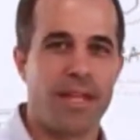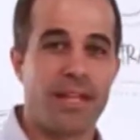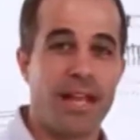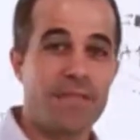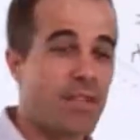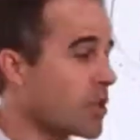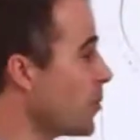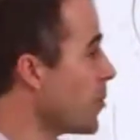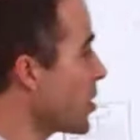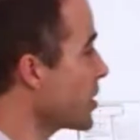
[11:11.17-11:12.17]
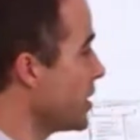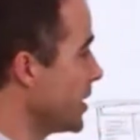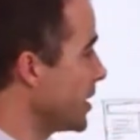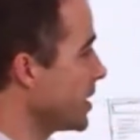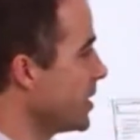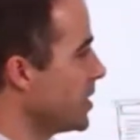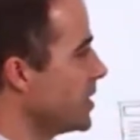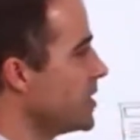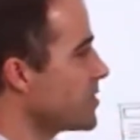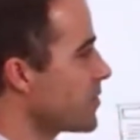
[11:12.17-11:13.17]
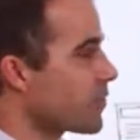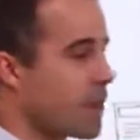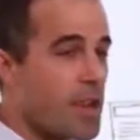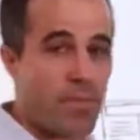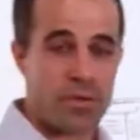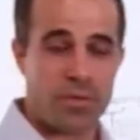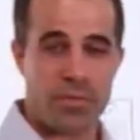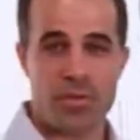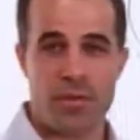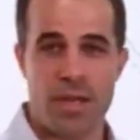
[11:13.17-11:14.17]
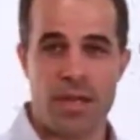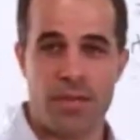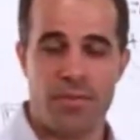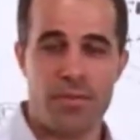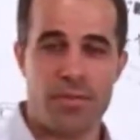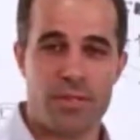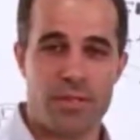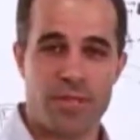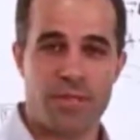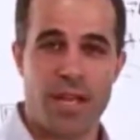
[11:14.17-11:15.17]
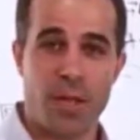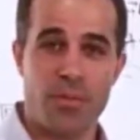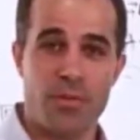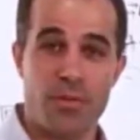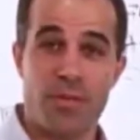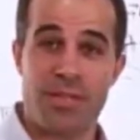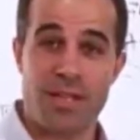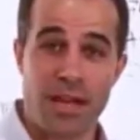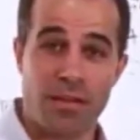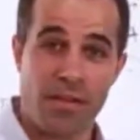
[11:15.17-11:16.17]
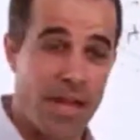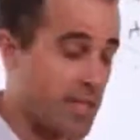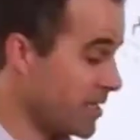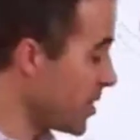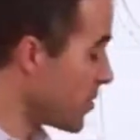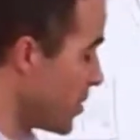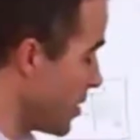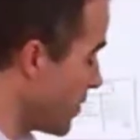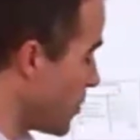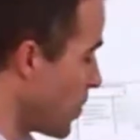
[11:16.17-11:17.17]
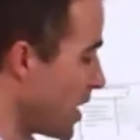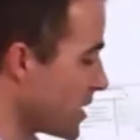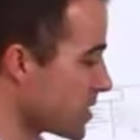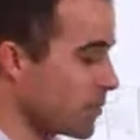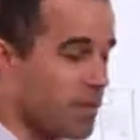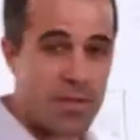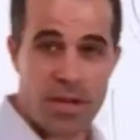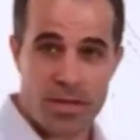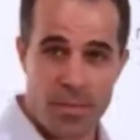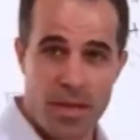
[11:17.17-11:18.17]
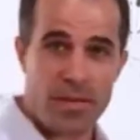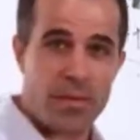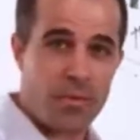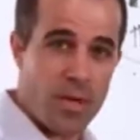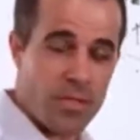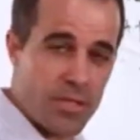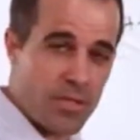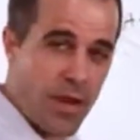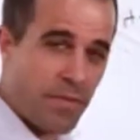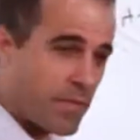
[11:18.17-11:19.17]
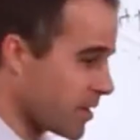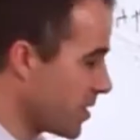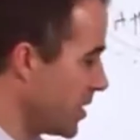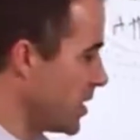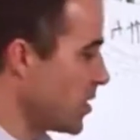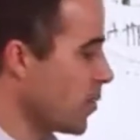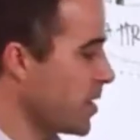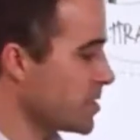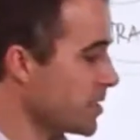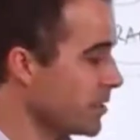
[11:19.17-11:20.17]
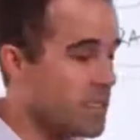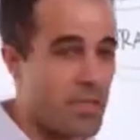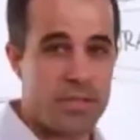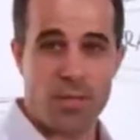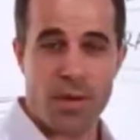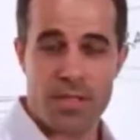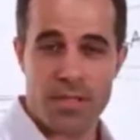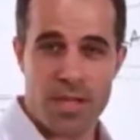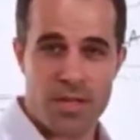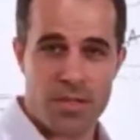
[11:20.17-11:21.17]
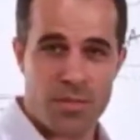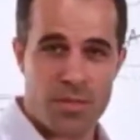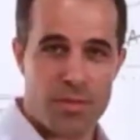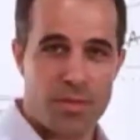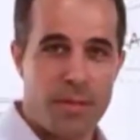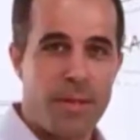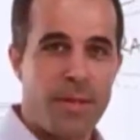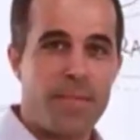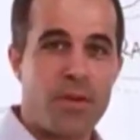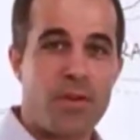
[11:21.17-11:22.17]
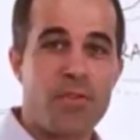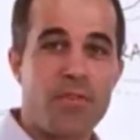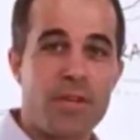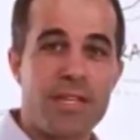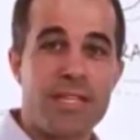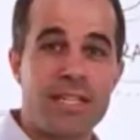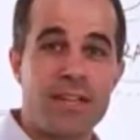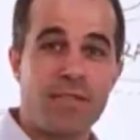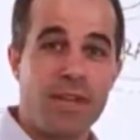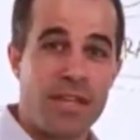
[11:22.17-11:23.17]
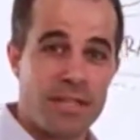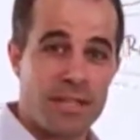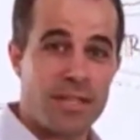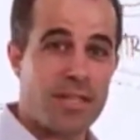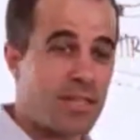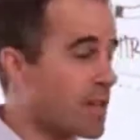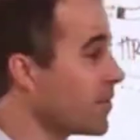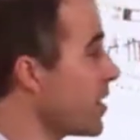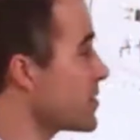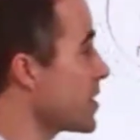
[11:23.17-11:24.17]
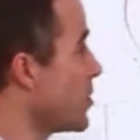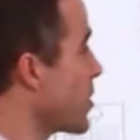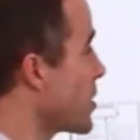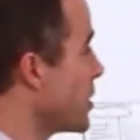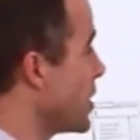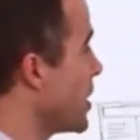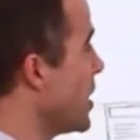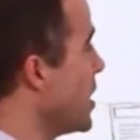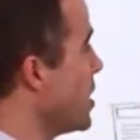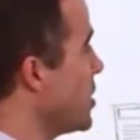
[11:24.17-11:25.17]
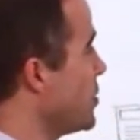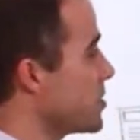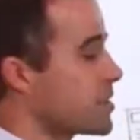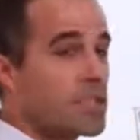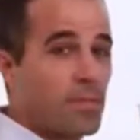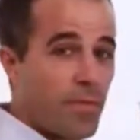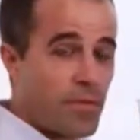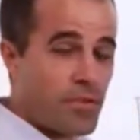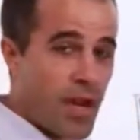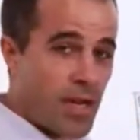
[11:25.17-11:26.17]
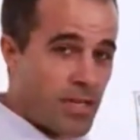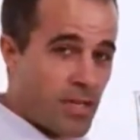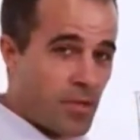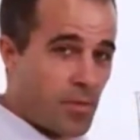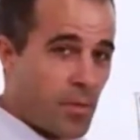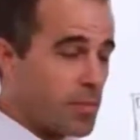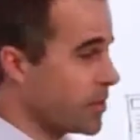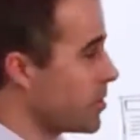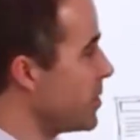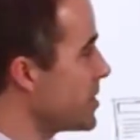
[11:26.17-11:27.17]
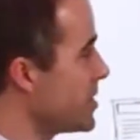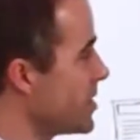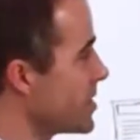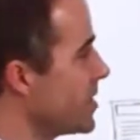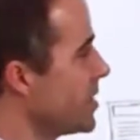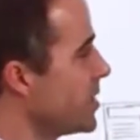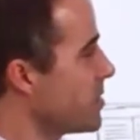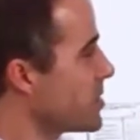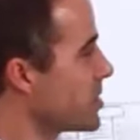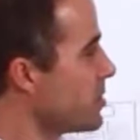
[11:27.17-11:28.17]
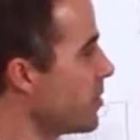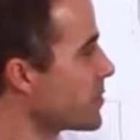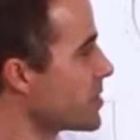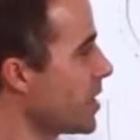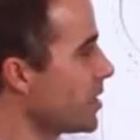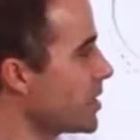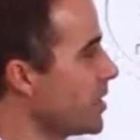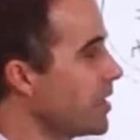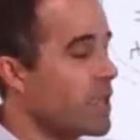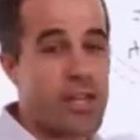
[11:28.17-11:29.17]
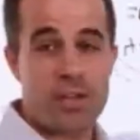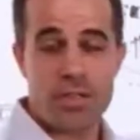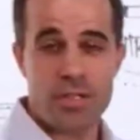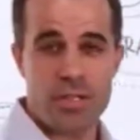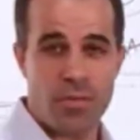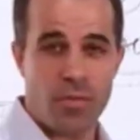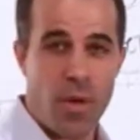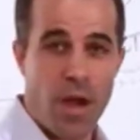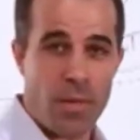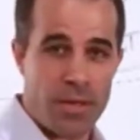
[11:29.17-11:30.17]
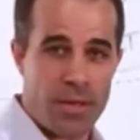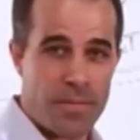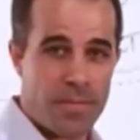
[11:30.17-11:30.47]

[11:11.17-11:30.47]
Lifecycle marketing is a framework that we created at Infusionsoft to help you do exactly that, to get rid of the waste that we've talked about, the wasted traffic, wasted leads, and wasted customers. There are three distinct phases inside of lifecycle marketing: your system of attracting new people to your business, your system of selling, and your system of wowing.